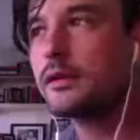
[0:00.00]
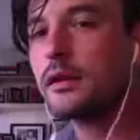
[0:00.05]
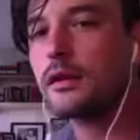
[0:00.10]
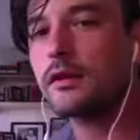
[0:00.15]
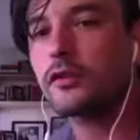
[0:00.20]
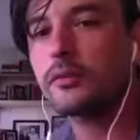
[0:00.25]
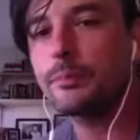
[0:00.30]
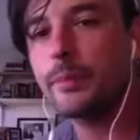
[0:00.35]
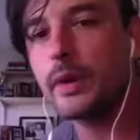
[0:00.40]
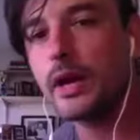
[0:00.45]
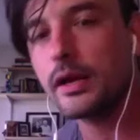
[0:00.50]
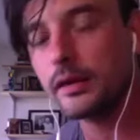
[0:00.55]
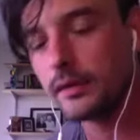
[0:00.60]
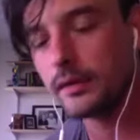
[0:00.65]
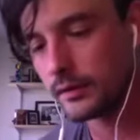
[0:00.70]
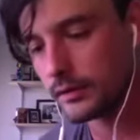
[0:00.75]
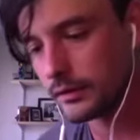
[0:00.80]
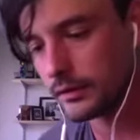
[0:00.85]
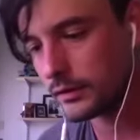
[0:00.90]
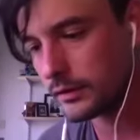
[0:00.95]
expect
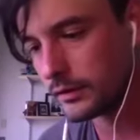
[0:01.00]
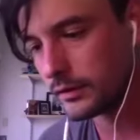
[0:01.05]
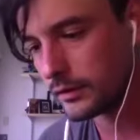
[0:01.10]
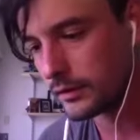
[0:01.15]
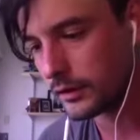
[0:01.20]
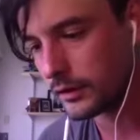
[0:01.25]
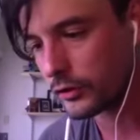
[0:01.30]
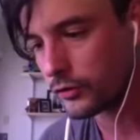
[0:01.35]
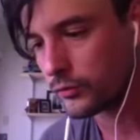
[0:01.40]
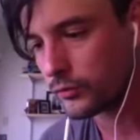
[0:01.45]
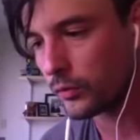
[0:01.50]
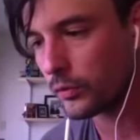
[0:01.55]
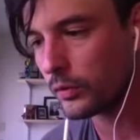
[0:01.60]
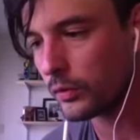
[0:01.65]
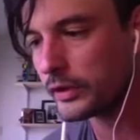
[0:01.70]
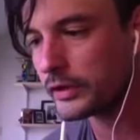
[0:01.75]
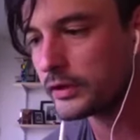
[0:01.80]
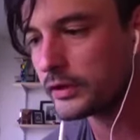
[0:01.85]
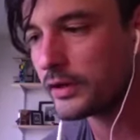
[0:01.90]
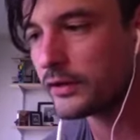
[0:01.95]
the
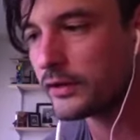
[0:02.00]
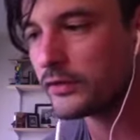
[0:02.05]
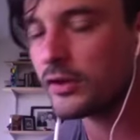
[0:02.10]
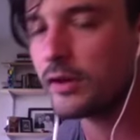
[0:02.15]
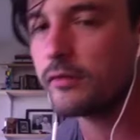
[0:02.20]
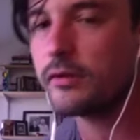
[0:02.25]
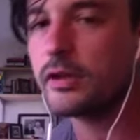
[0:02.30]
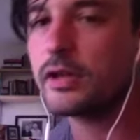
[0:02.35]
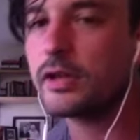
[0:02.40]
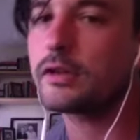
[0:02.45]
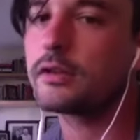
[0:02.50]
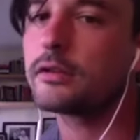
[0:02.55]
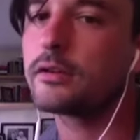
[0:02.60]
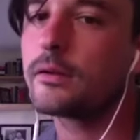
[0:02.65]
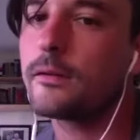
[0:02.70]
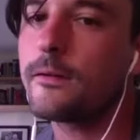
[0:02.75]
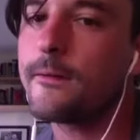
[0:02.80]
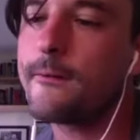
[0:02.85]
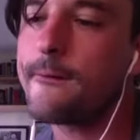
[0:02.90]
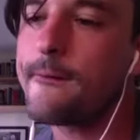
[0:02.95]
gruelingness of it.
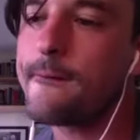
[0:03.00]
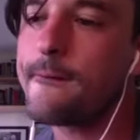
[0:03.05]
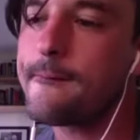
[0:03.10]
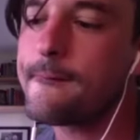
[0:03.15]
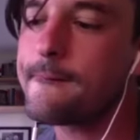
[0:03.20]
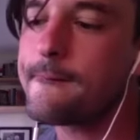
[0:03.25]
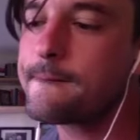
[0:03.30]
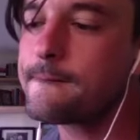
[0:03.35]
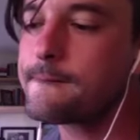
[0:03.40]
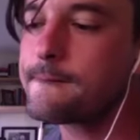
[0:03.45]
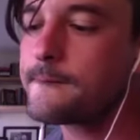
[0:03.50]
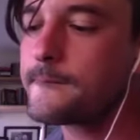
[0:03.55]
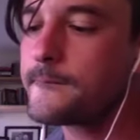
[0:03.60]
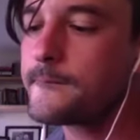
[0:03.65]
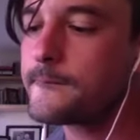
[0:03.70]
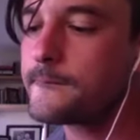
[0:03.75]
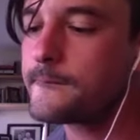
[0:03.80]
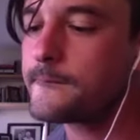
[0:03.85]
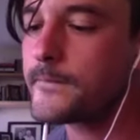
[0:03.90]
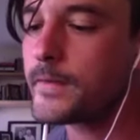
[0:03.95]
Uh,
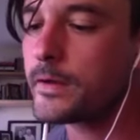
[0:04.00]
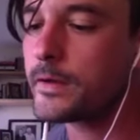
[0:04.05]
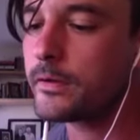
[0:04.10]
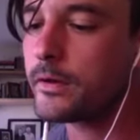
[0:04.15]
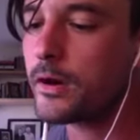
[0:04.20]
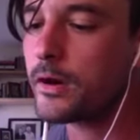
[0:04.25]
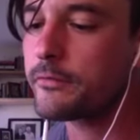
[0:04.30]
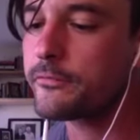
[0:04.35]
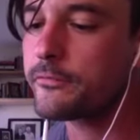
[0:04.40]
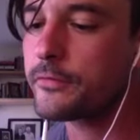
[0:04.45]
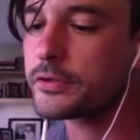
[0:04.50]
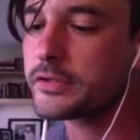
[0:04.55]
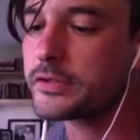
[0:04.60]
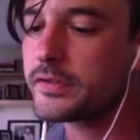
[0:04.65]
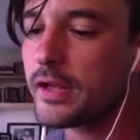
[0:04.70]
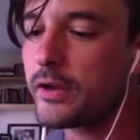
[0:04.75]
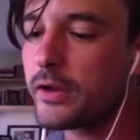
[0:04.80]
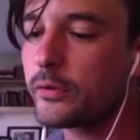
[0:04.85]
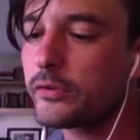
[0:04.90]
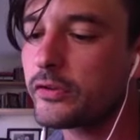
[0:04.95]
our first
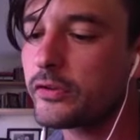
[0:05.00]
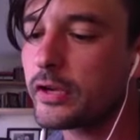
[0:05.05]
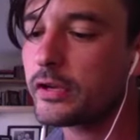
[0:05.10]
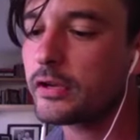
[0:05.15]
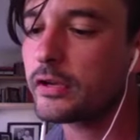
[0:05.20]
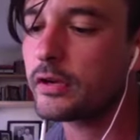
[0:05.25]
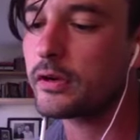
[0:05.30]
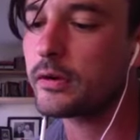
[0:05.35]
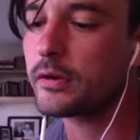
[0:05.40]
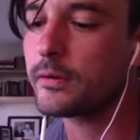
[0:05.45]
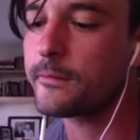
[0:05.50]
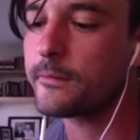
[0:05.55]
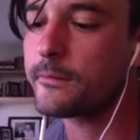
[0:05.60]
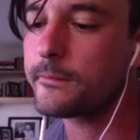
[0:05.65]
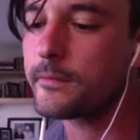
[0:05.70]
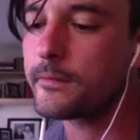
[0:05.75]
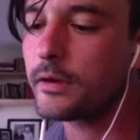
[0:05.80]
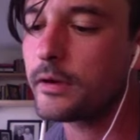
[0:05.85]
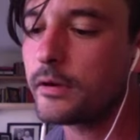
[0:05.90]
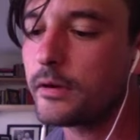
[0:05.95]
day was like a,
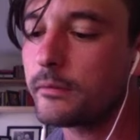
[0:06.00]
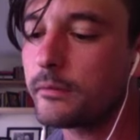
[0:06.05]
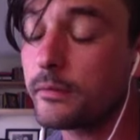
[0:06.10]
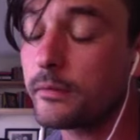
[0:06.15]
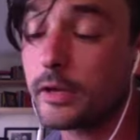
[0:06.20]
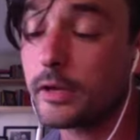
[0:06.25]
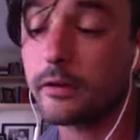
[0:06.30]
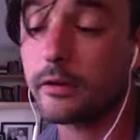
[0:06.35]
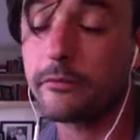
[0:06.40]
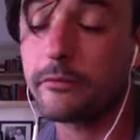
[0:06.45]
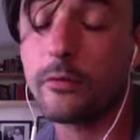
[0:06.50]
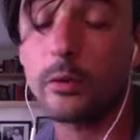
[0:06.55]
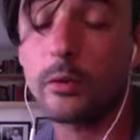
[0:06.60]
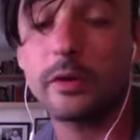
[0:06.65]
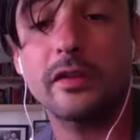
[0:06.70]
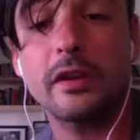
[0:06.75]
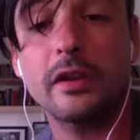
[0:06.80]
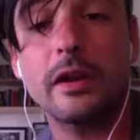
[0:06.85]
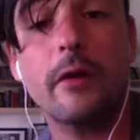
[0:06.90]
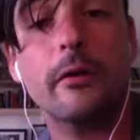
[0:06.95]
a like a
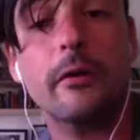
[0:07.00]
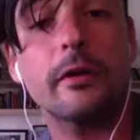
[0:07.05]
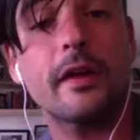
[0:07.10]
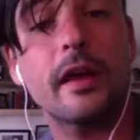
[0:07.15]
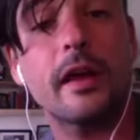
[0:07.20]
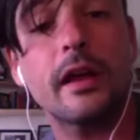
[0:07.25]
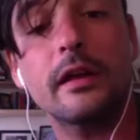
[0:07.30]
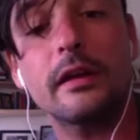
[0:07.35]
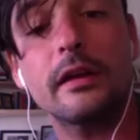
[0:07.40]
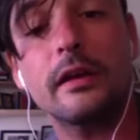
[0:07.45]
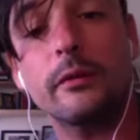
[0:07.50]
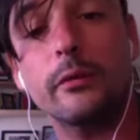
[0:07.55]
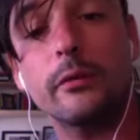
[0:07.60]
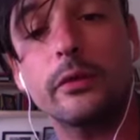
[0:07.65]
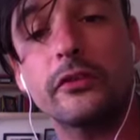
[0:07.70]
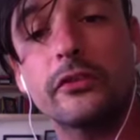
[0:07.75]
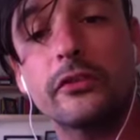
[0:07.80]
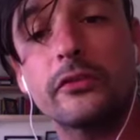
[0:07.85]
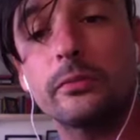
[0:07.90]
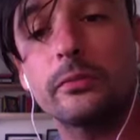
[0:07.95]
14 hour day, and it
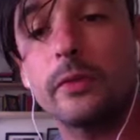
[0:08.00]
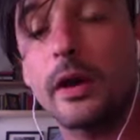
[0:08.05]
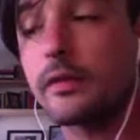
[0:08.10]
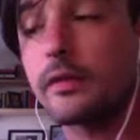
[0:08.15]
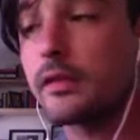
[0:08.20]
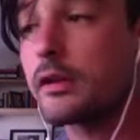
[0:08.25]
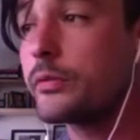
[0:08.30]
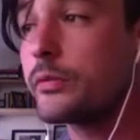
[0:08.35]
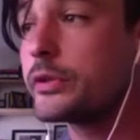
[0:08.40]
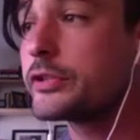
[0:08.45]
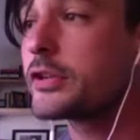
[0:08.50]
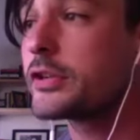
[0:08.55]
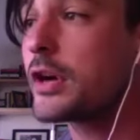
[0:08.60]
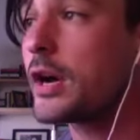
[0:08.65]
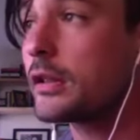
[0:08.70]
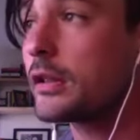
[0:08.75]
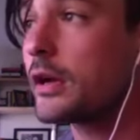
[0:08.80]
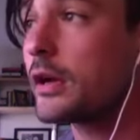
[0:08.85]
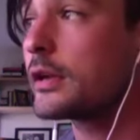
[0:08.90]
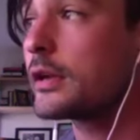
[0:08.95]
was I think we
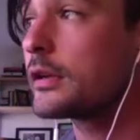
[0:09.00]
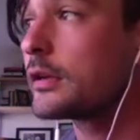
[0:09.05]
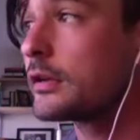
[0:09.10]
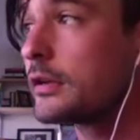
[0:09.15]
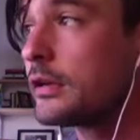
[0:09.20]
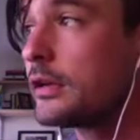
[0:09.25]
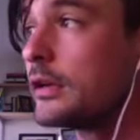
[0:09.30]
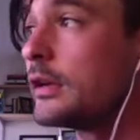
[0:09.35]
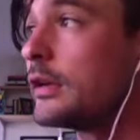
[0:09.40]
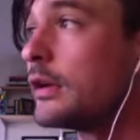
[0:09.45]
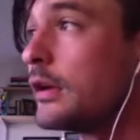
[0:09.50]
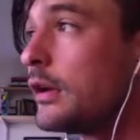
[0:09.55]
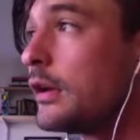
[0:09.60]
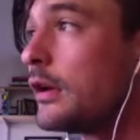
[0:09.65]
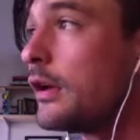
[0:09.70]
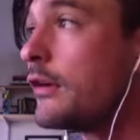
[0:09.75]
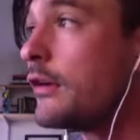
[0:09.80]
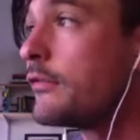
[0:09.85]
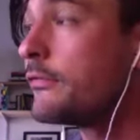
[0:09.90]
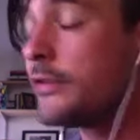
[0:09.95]
shot like
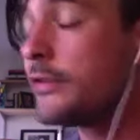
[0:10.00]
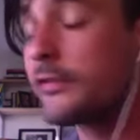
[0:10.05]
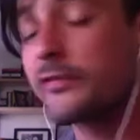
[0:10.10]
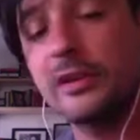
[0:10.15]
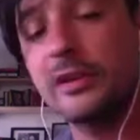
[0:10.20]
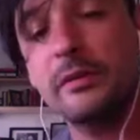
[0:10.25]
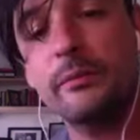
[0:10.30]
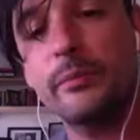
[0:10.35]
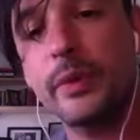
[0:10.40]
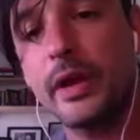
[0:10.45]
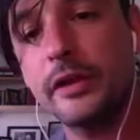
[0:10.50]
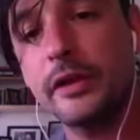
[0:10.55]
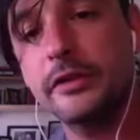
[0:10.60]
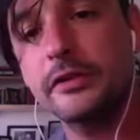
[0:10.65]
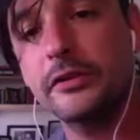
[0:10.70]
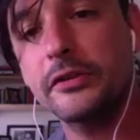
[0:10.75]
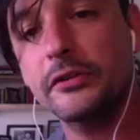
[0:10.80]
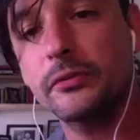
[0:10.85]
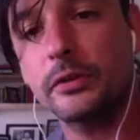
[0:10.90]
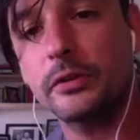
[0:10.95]
15
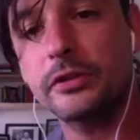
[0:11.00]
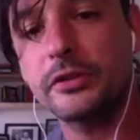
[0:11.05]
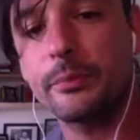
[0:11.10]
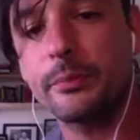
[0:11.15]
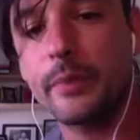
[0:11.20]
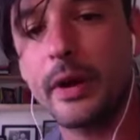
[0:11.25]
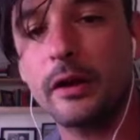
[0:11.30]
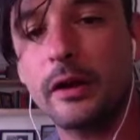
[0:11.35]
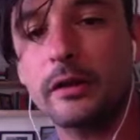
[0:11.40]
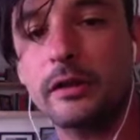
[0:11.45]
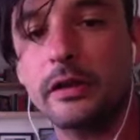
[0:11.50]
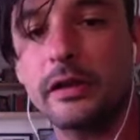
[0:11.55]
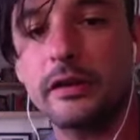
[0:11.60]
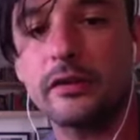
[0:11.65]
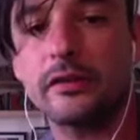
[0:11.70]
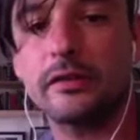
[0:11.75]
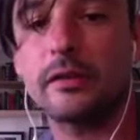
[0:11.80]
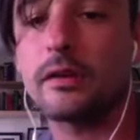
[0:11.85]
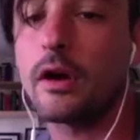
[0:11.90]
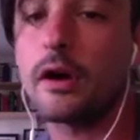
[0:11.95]
pages, which apparently
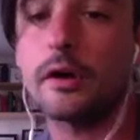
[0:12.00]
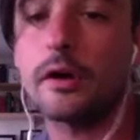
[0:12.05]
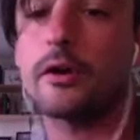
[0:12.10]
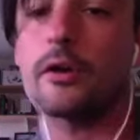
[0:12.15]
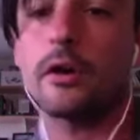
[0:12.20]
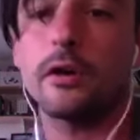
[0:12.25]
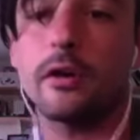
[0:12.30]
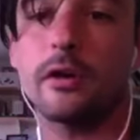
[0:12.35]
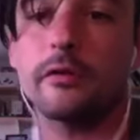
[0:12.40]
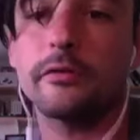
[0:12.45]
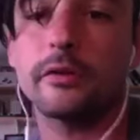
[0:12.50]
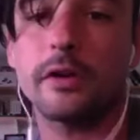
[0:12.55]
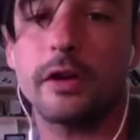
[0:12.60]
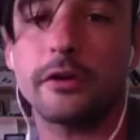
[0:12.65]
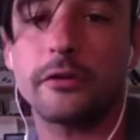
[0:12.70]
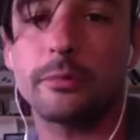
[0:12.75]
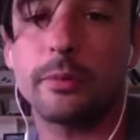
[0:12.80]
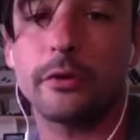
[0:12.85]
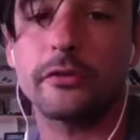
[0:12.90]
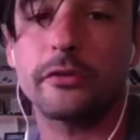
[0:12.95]
is unheard of. You're not
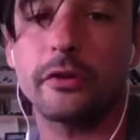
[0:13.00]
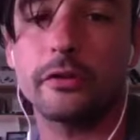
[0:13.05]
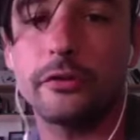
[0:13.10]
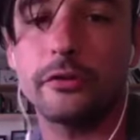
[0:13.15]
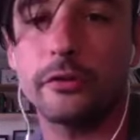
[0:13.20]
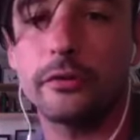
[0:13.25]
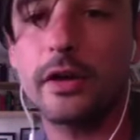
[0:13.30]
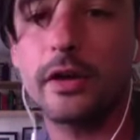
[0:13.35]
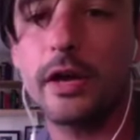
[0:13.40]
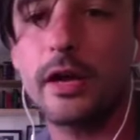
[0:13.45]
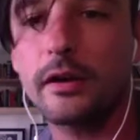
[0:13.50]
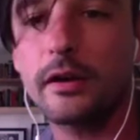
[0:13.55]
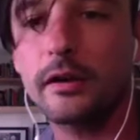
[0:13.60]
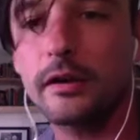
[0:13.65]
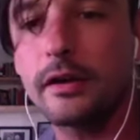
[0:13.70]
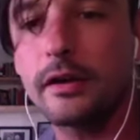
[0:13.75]
oh. supposed to do that.